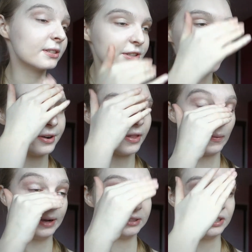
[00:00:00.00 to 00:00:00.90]
tone,
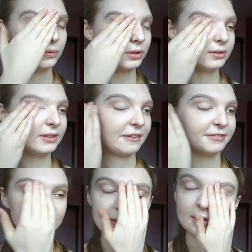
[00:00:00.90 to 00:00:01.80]
otherwise you will
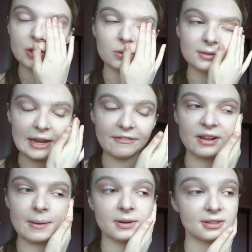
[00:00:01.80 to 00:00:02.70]
definitely be
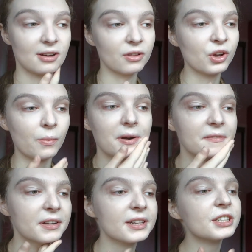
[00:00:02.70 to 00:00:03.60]
able to tell that you're wearing
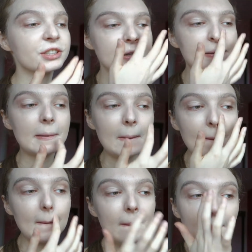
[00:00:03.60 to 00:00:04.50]
foundation,
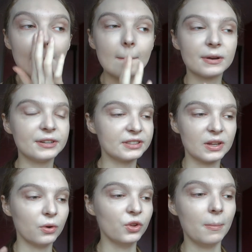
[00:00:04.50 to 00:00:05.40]
because it
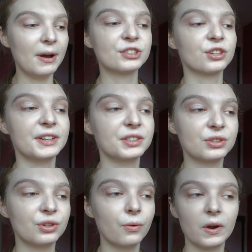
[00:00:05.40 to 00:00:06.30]
will not match your face at
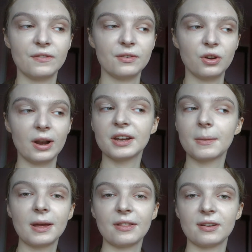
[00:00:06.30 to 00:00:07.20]
all. If you'll end up
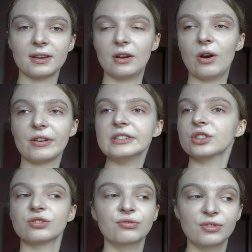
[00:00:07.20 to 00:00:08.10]
like looking orange
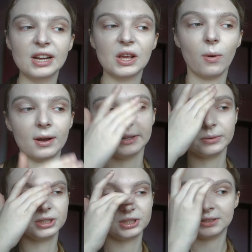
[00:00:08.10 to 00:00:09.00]
or really white,
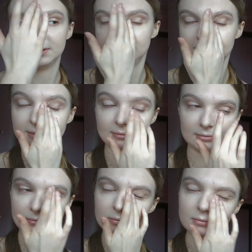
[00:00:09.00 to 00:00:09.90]
which isn't
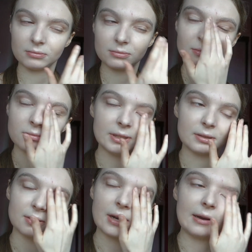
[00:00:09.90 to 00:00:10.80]

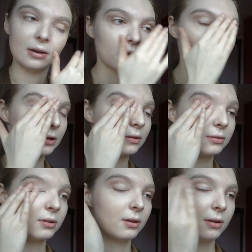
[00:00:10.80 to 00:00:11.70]
the kind of look
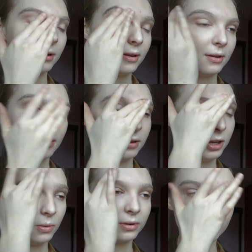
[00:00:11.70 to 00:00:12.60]

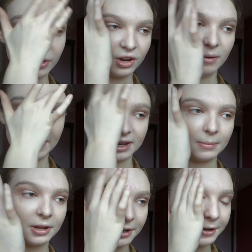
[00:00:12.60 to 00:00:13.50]
you want with a no makeup
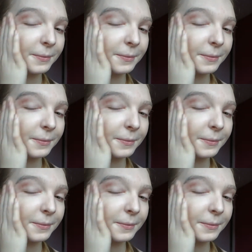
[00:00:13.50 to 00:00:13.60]
look.